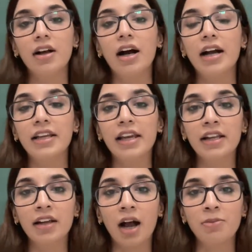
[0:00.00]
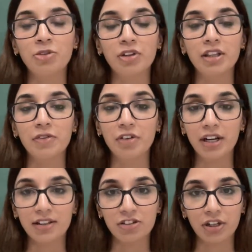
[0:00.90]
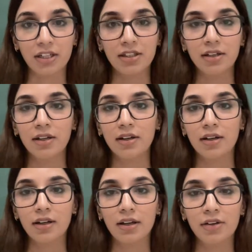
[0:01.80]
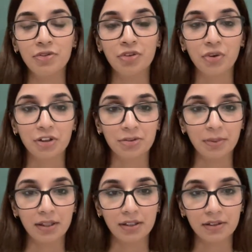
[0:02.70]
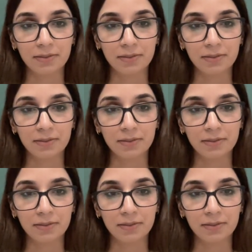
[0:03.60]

again comes with a very strict enforcement.